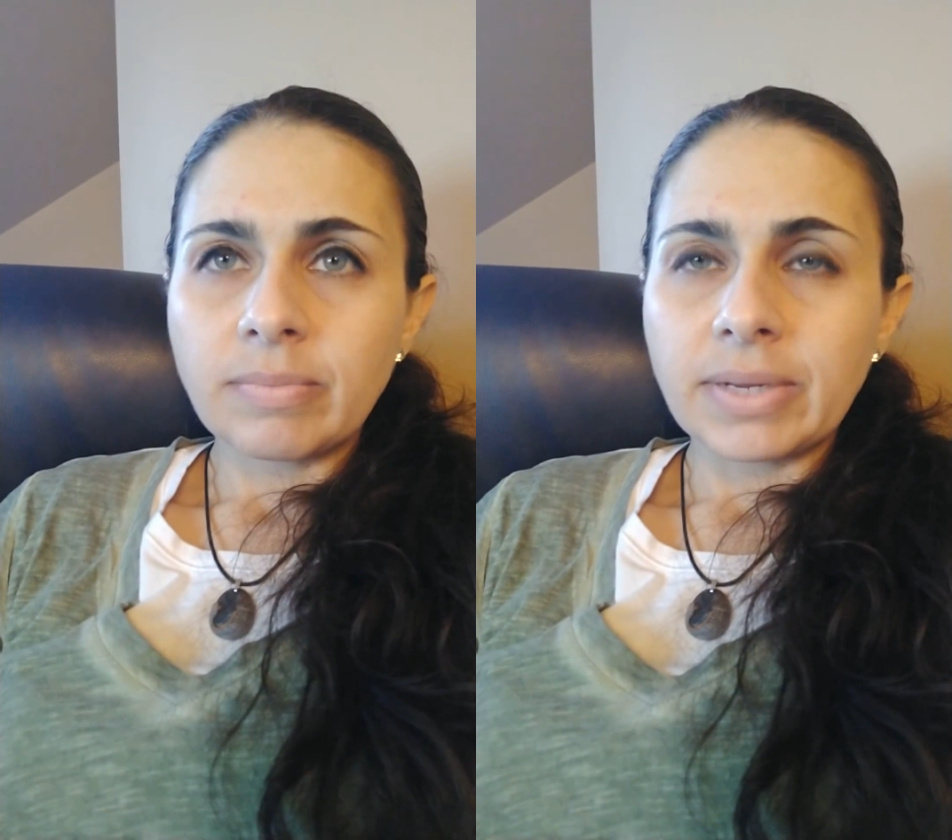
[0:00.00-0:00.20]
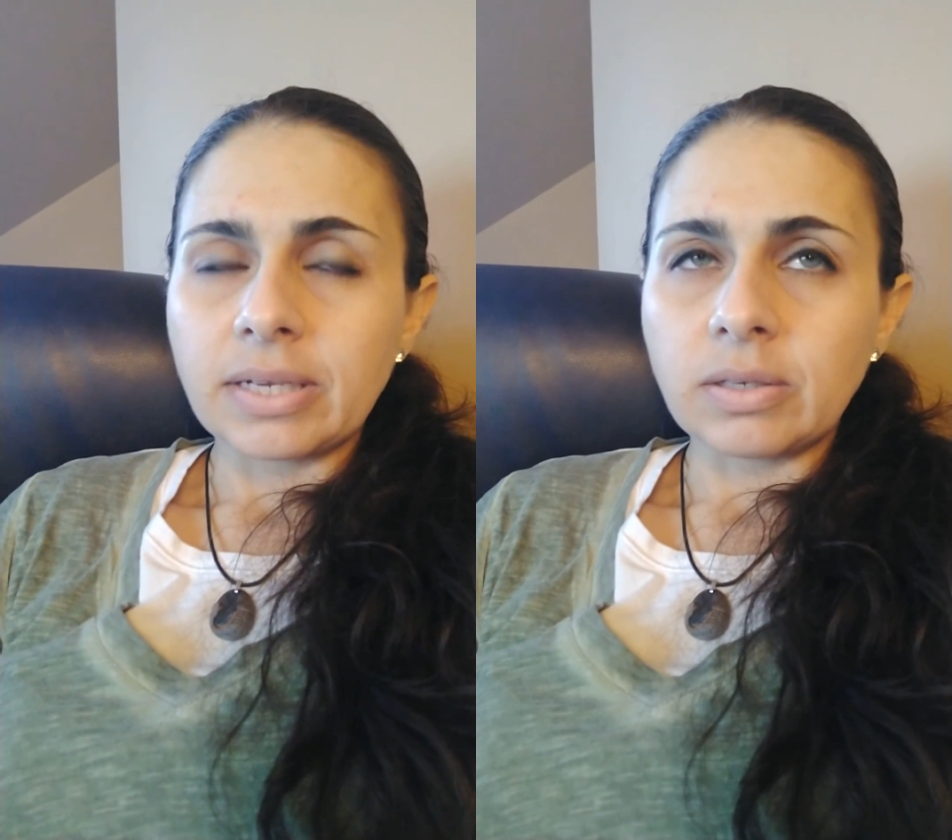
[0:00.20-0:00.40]

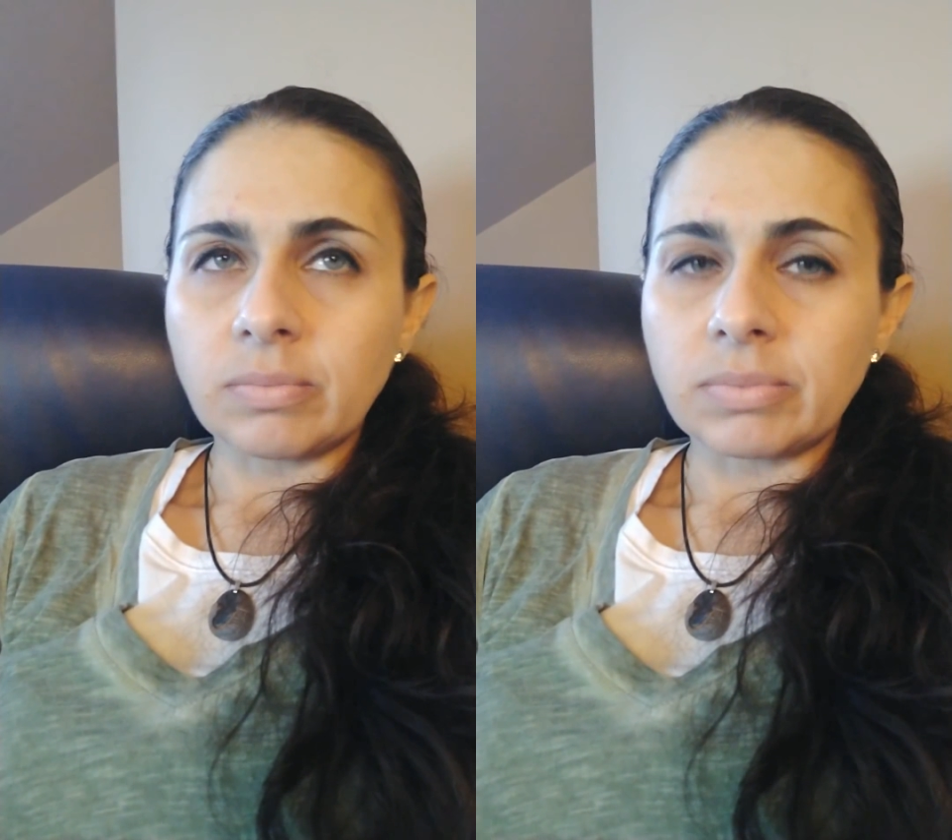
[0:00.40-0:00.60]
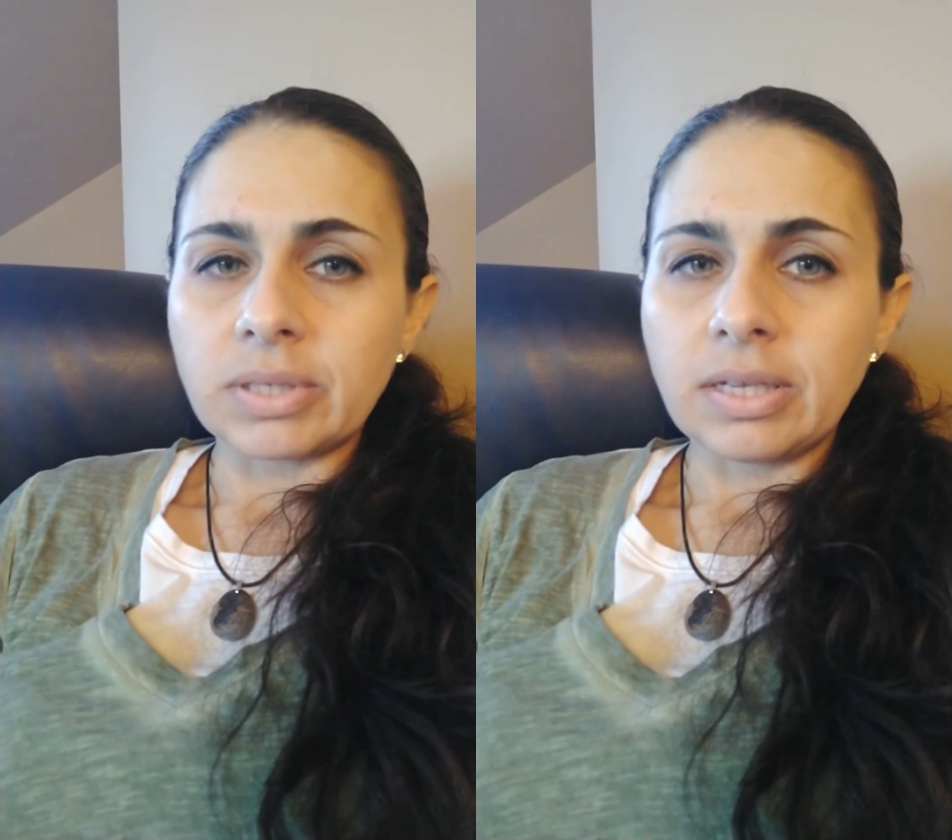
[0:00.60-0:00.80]
But I
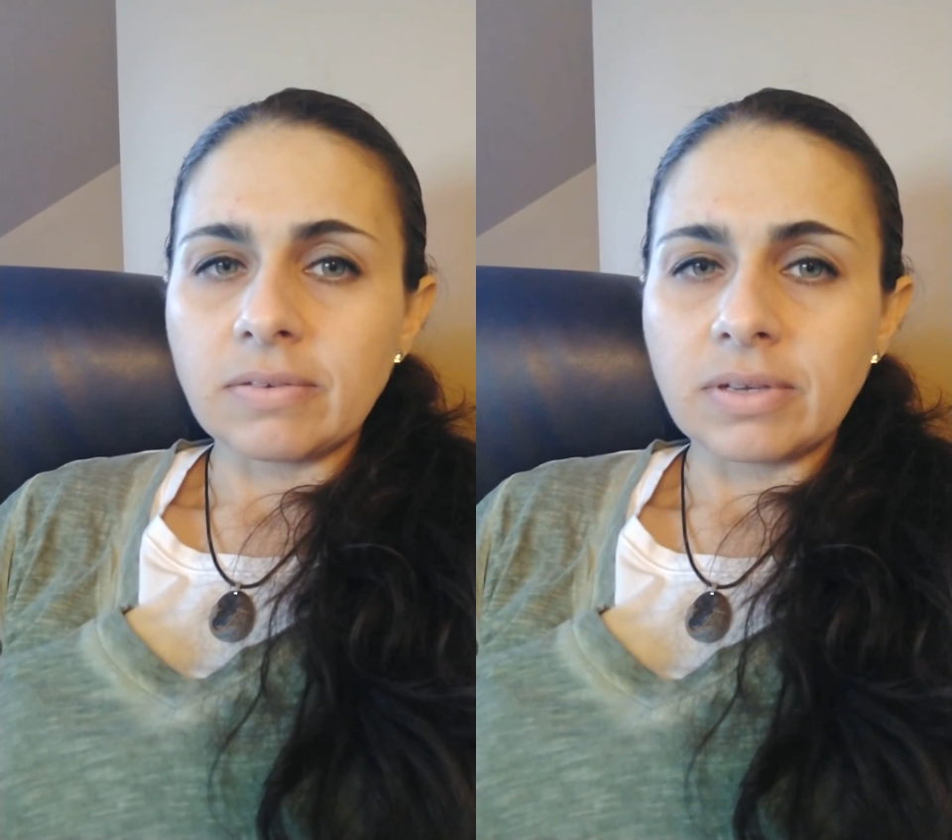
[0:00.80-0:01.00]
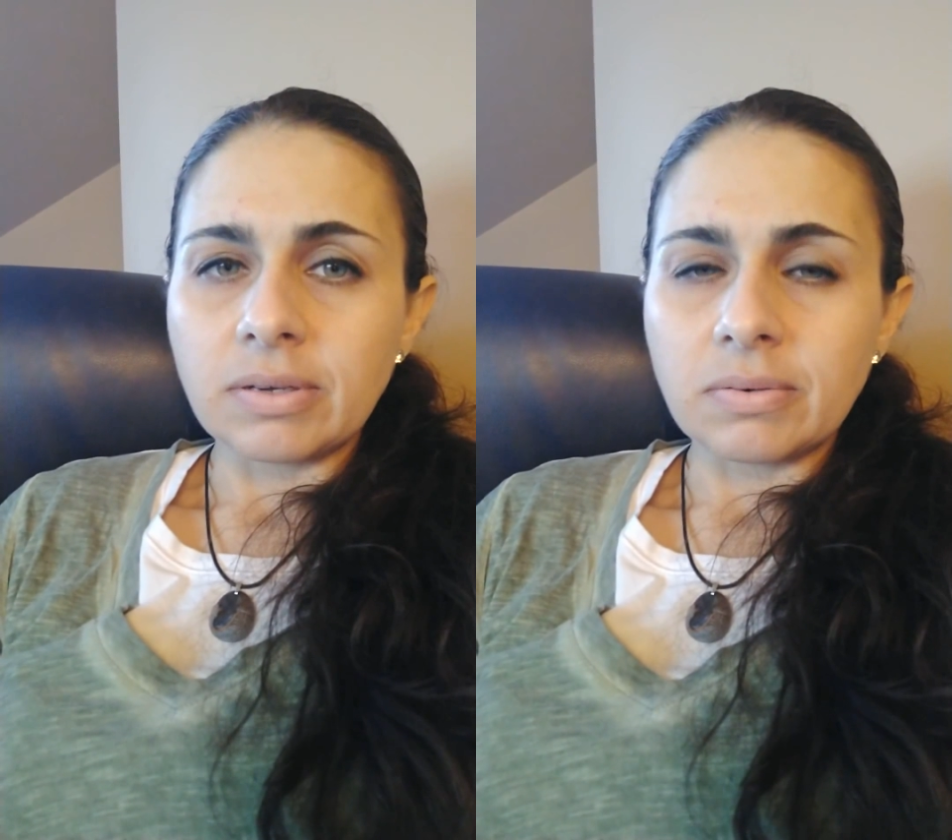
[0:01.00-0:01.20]
don't
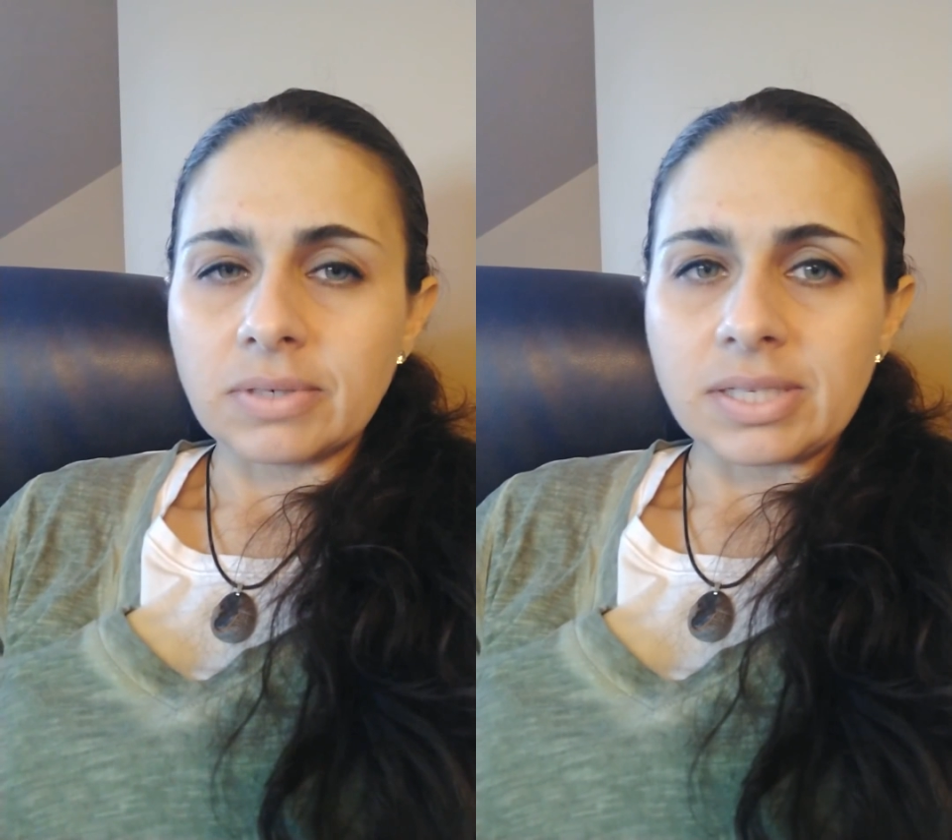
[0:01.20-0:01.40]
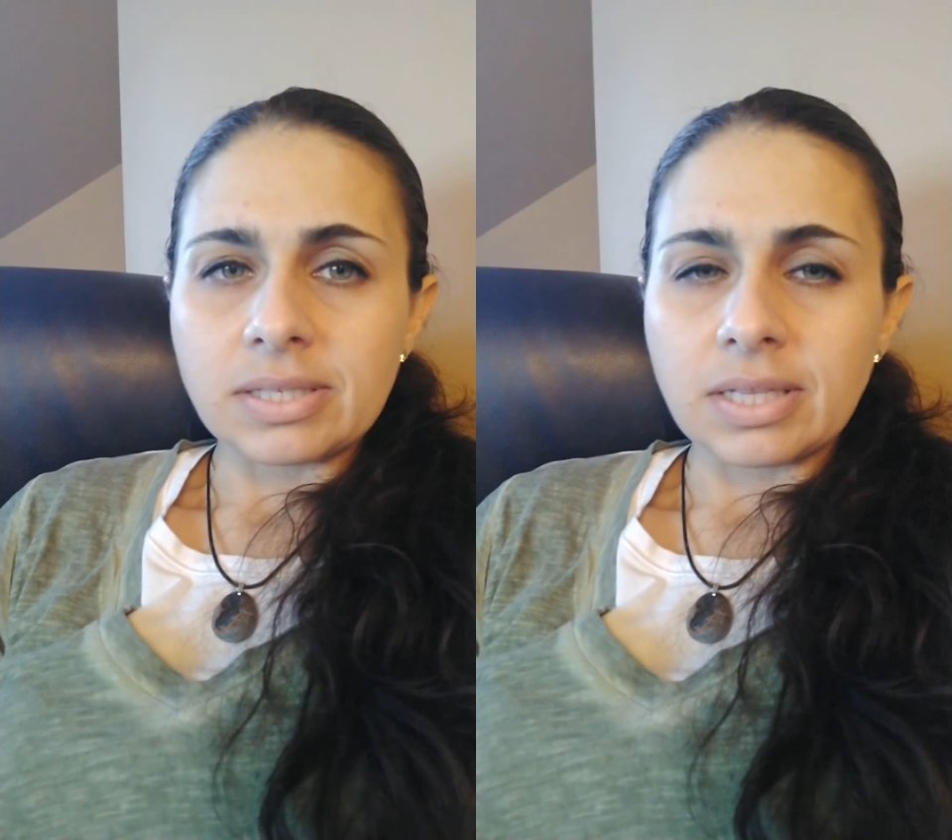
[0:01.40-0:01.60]
believe it
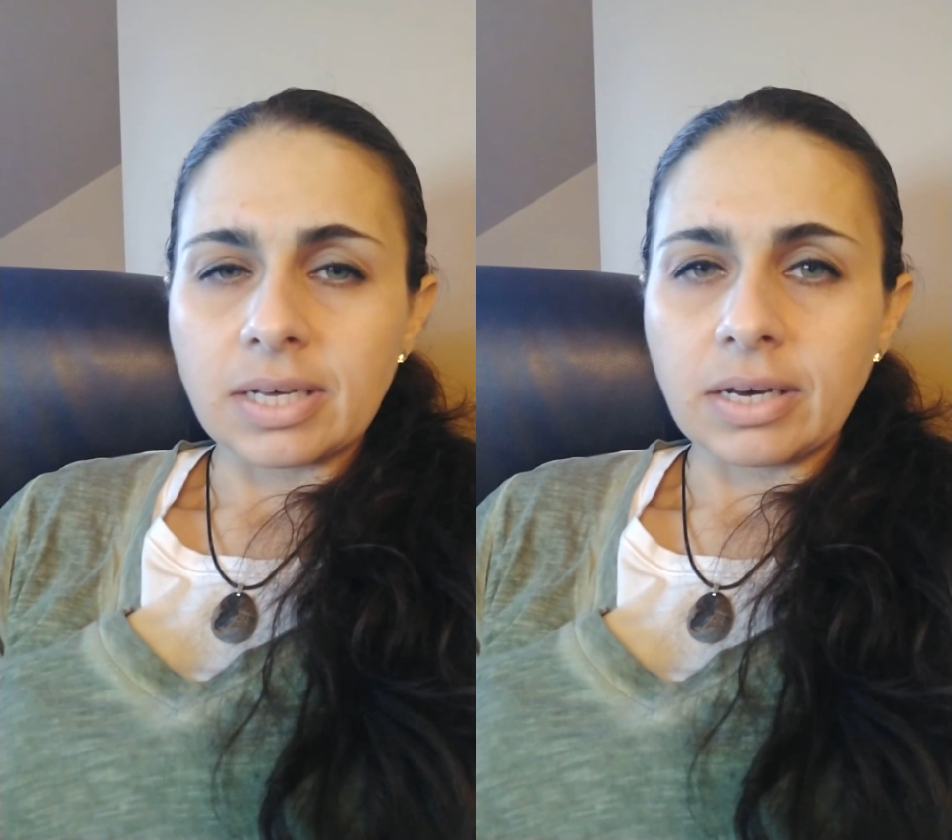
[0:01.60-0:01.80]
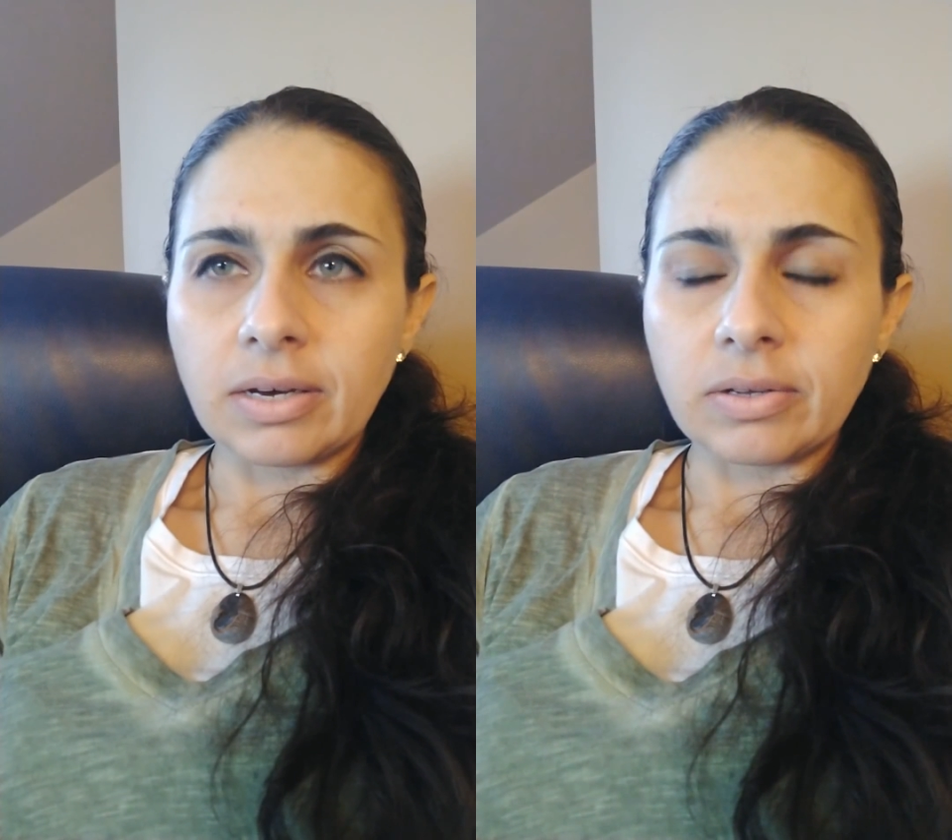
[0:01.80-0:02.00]
was the
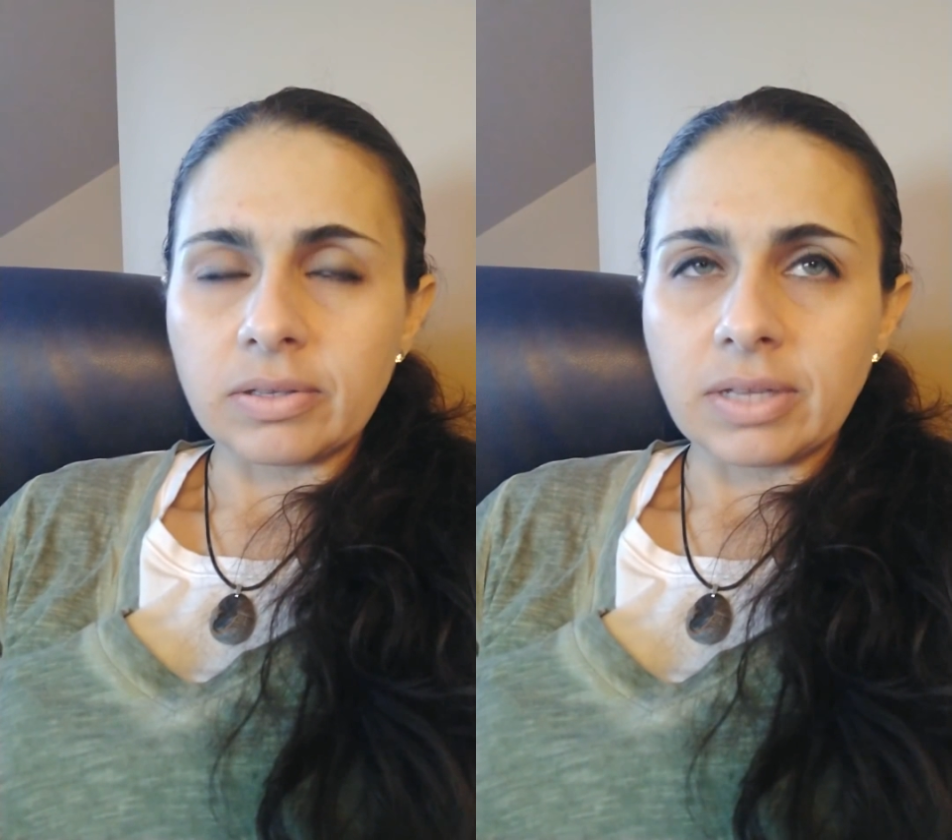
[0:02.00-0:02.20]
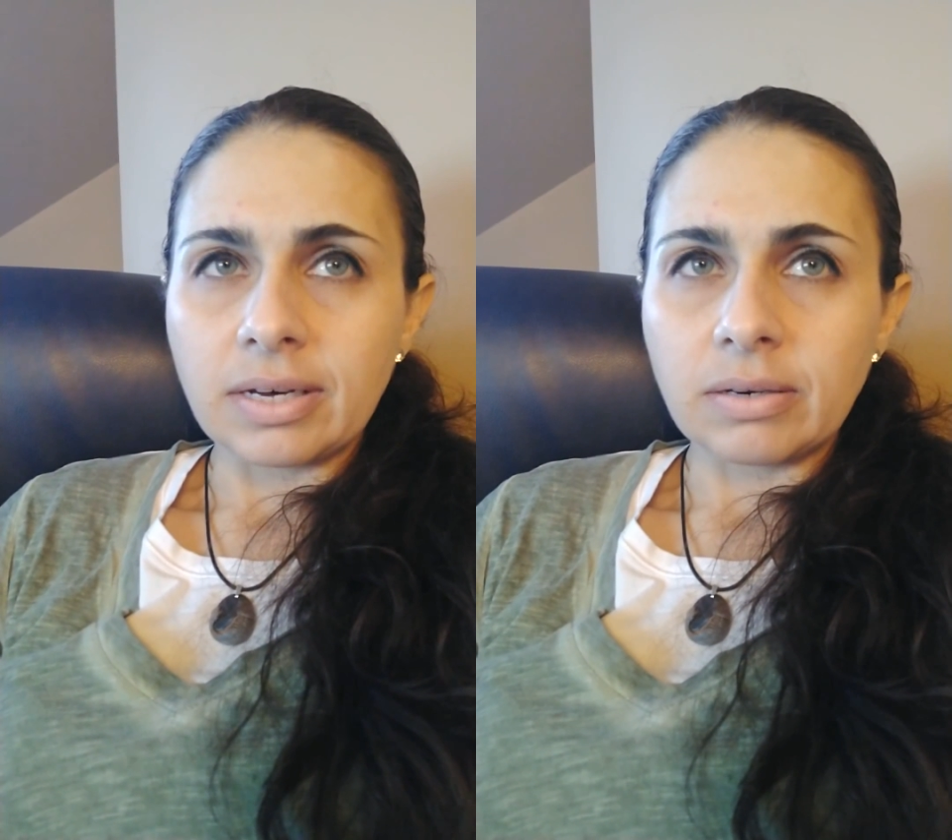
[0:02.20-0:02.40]

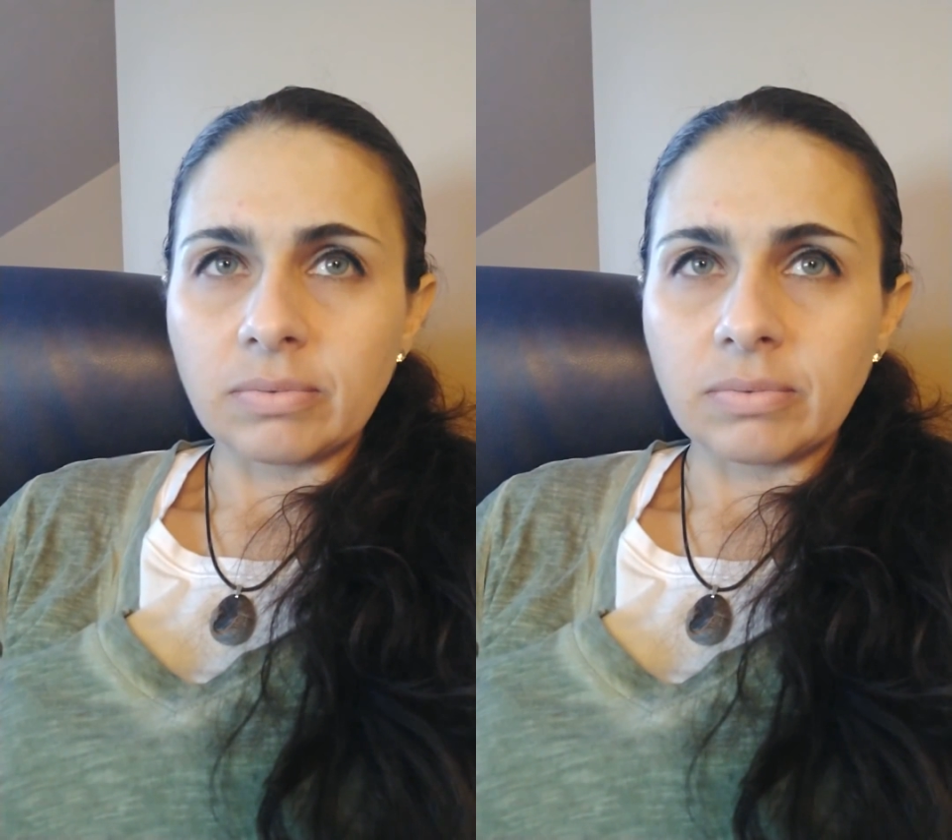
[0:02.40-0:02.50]
hell that